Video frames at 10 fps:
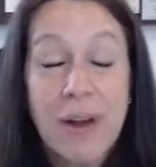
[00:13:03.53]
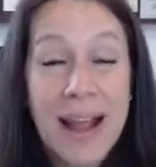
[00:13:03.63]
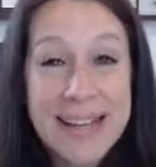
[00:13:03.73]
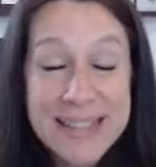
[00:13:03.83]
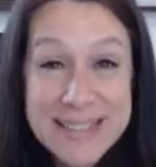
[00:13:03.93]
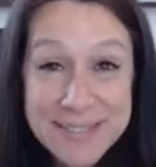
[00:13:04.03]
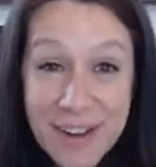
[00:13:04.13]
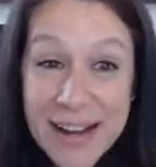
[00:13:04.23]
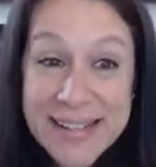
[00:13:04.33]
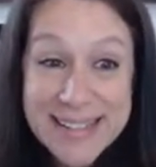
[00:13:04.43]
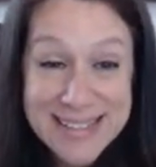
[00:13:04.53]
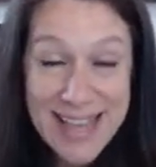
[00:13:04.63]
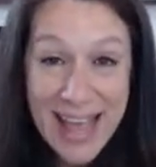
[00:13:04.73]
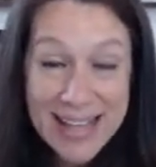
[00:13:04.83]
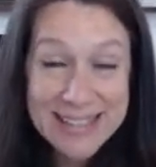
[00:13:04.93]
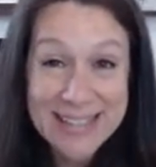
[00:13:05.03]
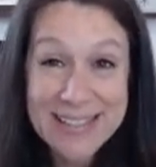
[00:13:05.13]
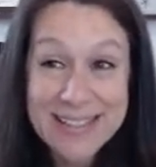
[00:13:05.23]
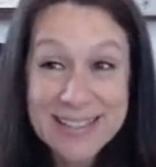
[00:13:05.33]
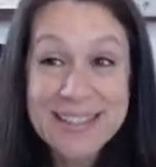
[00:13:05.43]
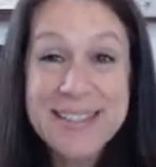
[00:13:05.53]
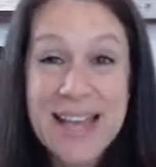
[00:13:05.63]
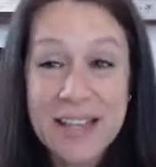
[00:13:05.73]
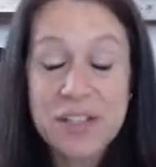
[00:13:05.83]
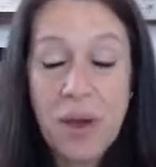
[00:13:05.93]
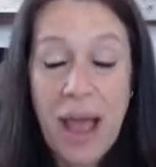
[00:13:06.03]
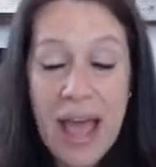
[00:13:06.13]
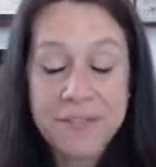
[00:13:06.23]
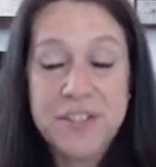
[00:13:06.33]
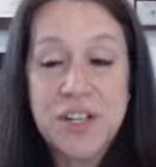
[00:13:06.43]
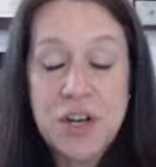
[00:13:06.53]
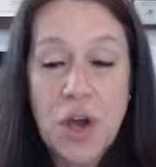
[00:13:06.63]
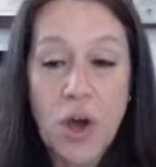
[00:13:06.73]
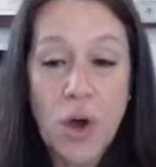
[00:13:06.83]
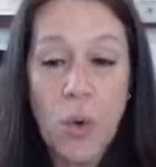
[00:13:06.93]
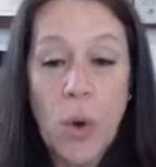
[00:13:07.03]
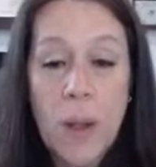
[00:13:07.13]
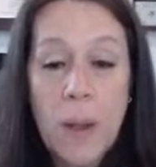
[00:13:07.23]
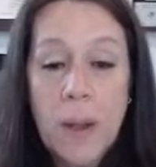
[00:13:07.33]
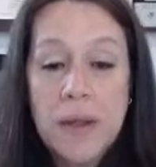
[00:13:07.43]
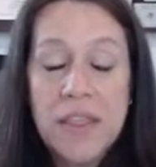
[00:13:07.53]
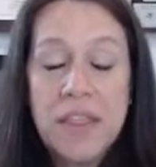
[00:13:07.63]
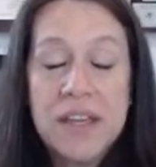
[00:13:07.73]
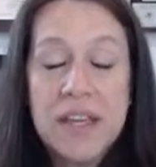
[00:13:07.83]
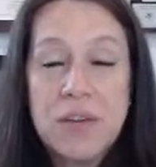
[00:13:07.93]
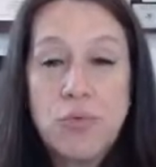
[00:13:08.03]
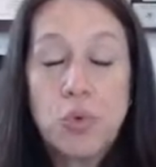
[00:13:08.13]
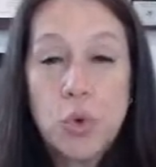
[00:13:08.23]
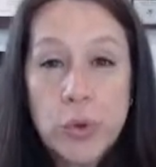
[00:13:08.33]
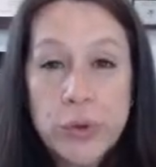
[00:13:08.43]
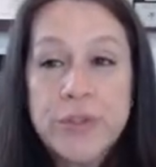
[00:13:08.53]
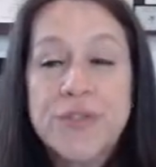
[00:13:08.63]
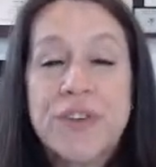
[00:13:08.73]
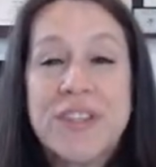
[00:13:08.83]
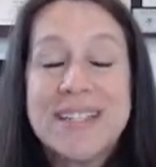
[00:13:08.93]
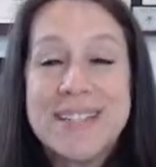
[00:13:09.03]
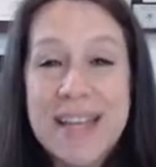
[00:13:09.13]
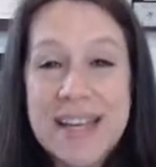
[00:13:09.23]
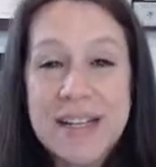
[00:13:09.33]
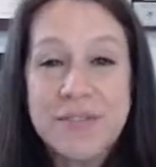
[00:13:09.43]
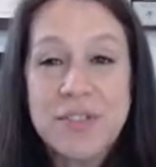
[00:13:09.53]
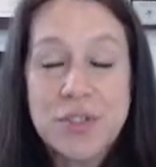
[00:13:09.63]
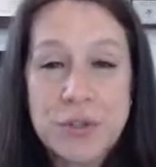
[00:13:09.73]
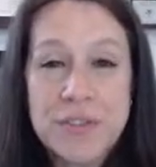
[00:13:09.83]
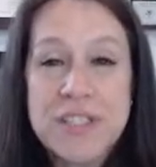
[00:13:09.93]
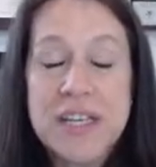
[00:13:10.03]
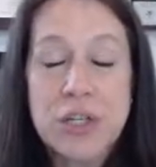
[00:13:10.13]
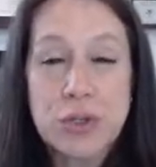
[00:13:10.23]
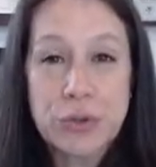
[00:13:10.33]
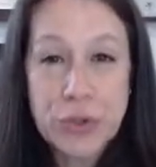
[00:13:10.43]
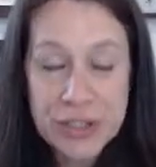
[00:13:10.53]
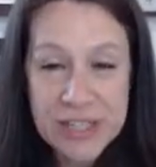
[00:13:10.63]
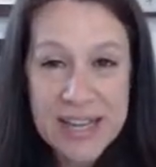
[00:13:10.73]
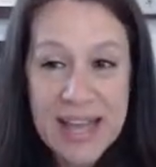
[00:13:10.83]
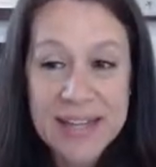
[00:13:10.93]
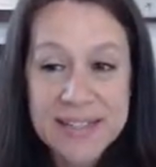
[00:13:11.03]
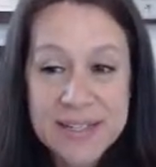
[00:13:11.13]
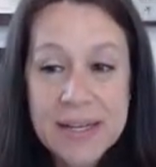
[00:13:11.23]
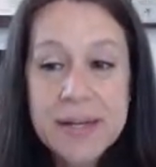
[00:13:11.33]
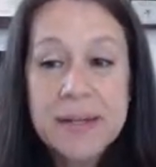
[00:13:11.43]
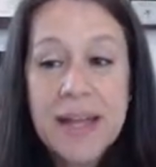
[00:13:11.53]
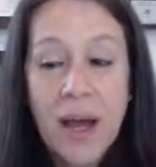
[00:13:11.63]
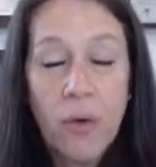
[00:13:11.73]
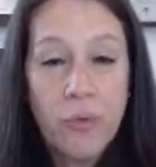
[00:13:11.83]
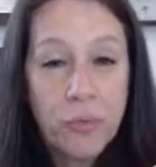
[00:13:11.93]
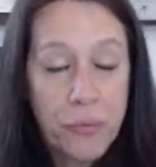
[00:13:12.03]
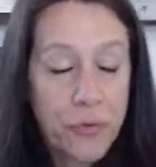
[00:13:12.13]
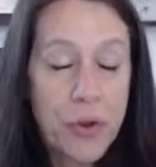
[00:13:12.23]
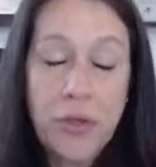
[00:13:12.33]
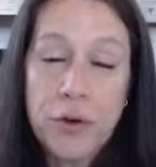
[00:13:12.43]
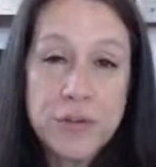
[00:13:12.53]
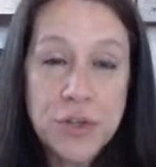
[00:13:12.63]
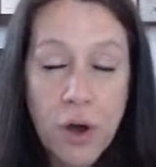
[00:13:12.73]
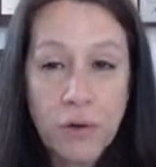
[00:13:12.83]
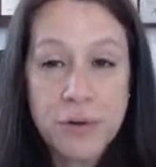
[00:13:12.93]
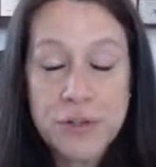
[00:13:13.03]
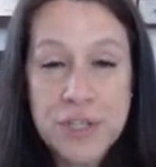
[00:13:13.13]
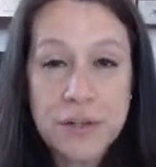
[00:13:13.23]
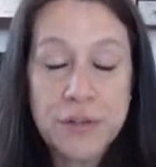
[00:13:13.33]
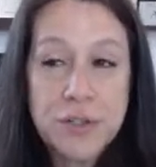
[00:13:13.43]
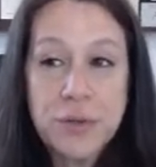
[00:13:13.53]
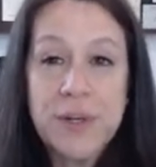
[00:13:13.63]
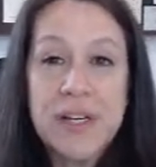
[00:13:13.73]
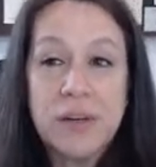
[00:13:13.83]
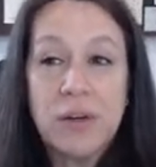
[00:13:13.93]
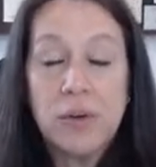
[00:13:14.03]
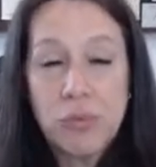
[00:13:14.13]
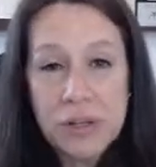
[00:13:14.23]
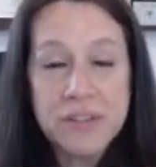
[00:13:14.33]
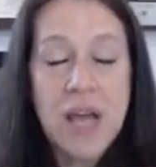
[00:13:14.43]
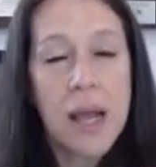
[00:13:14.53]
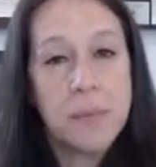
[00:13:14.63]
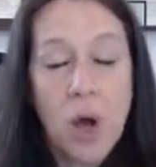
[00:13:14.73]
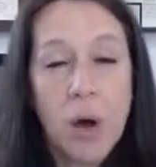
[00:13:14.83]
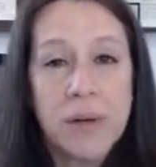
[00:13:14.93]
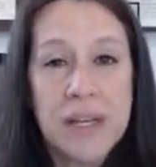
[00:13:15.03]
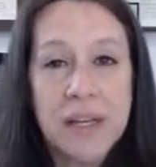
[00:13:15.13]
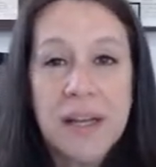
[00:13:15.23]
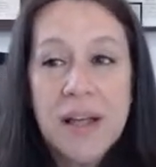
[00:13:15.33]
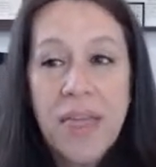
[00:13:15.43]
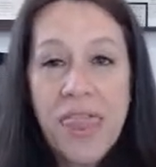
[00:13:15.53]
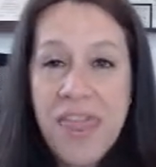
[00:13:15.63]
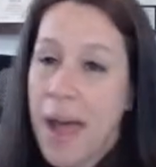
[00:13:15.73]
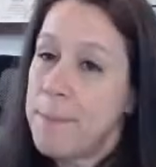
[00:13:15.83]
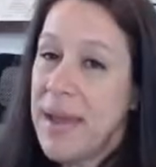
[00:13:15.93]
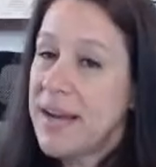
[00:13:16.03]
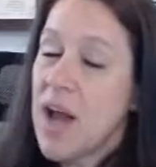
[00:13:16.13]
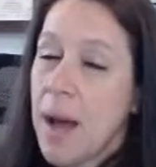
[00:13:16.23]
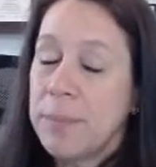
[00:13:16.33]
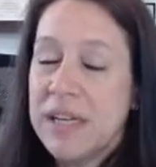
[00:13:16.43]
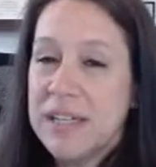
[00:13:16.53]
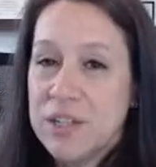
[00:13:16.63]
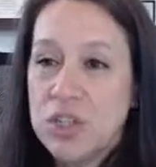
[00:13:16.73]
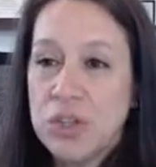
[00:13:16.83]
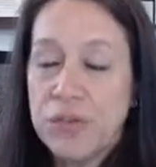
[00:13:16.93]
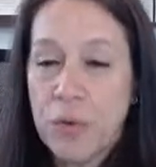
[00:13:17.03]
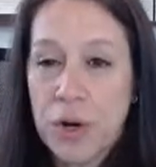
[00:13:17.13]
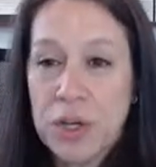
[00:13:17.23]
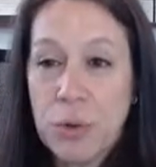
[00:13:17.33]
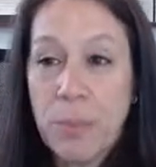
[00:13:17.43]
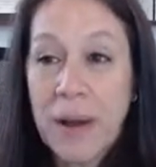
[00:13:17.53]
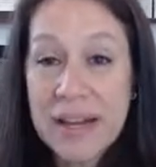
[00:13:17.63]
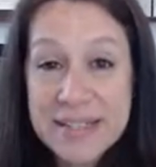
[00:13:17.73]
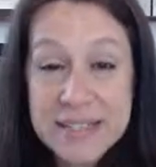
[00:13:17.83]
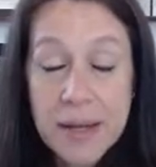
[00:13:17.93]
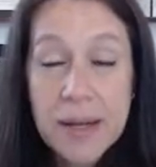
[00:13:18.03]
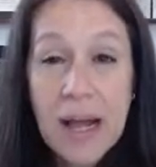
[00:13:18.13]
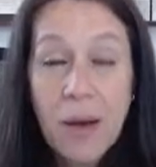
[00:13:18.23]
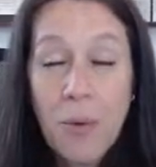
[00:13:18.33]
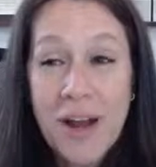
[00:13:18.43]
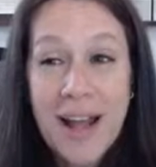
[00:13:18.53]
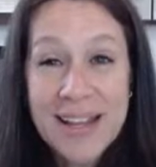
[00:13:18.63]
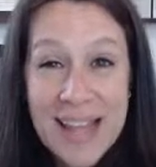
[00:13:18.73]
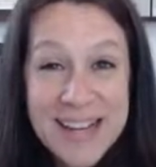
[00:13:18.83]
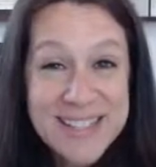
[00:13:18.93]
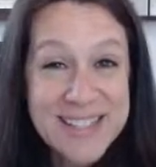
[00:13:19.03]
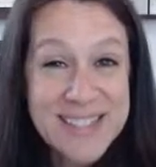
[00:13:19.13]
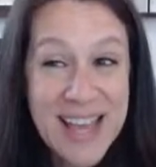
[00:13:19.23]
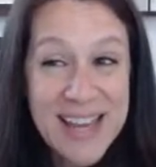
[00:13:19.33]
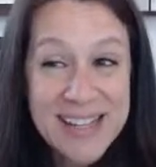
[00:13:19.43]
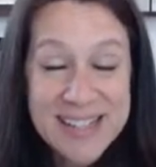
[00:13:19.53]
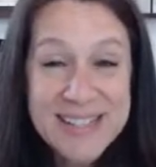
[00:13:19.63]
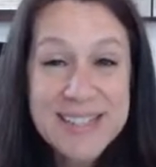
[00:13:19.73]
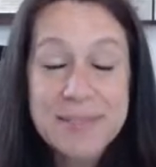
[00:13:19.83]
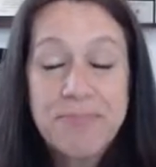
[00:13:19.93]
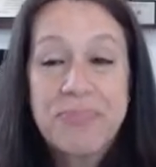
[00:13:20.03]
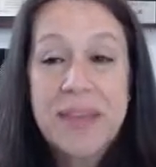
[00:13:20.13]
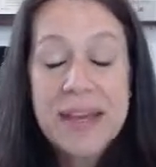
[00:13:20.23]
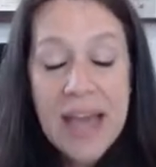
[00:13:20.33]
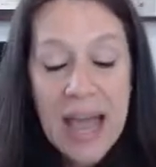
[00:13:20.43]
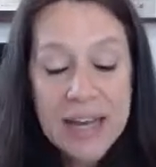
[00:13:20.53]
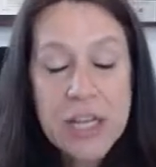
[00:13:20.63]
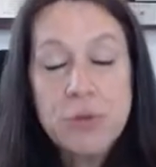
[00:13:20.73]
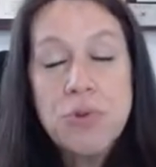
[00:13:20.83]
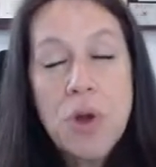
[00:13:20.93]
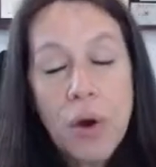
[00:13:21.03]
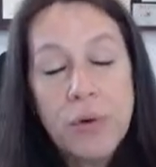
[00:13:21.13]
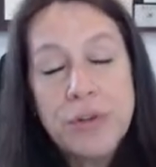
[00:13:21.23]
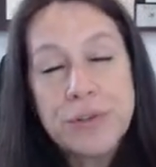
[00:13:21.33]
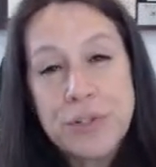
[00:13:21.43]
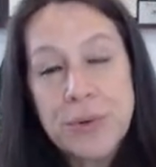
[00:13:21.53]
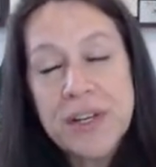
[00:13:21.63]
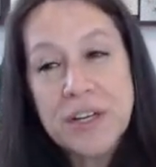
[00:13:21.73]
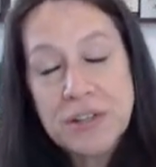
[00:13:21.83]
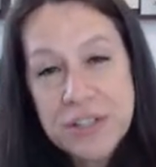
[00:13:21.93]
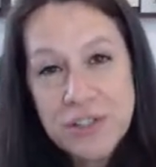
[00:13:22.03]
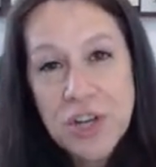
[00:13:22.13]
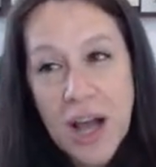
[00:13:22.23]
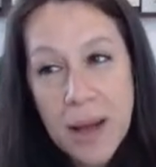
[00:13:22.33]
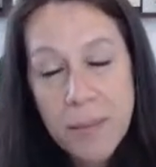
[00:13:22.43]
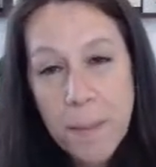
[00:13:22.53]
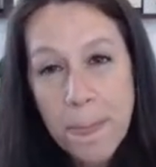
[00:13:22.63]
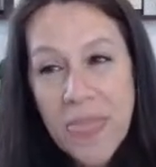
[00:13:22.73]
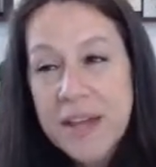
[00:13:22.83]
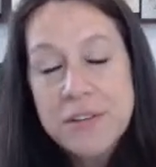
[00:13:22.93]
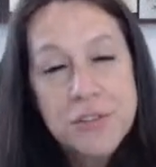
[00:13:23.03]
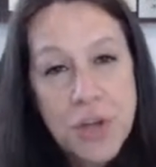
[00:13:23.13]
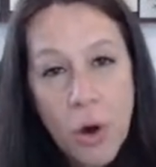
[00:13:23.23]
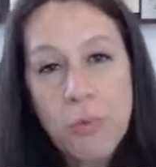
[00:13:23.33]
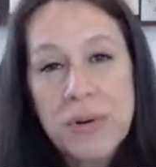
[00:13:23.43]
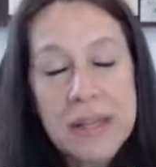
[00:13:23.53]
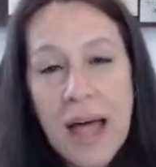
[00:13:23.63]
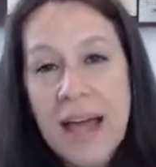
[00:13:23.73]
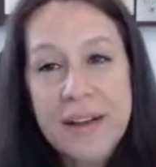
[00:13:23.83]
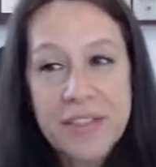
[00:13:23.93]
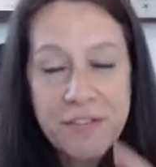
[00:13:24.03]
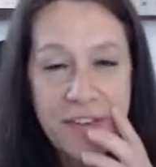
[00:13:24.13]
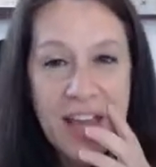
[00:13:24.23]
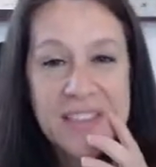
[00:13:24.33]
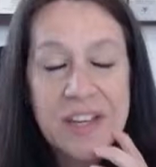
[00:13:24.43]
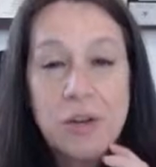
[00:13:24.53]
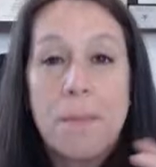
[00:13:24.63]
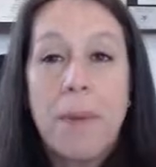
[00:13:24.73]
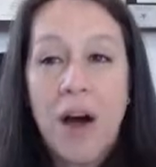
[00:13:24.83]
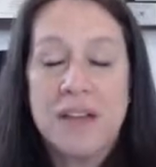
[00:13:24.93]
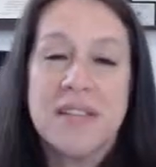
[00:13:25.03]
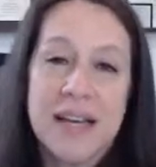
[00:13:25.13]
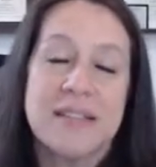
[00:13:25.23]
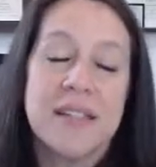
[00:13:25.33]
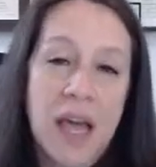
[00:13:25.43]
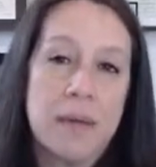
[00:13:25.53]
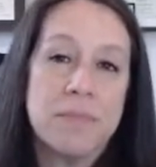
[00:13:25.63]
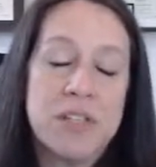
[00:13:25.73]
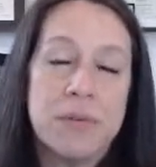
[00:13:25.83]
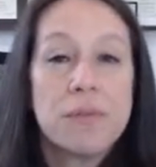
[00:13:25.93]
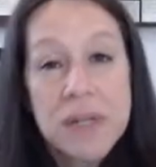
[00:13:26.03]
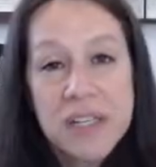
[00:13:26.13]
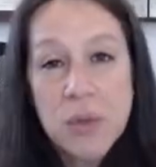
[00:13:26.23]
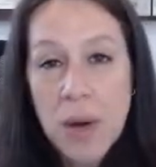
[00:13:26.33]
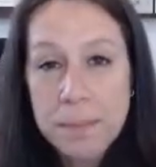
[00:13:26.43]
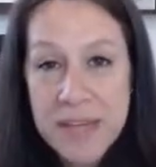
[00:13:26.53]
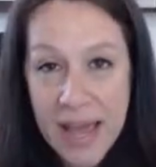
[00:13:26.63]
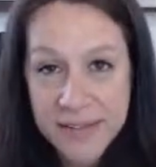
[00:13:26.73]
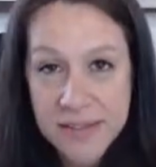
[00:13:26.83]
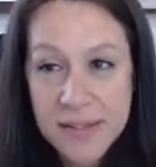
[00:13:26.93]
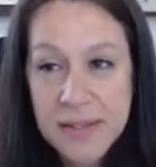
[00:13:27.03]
Right. Exactly. You have to know the rules for the date of service that you're looking at. Now, for those coders that are doing real-time coding, that may not be an issue for you, but what I like to say is, how do you know you're doing a good job? Don't rely on the fact that your boss hasn't come to you and written you up yet.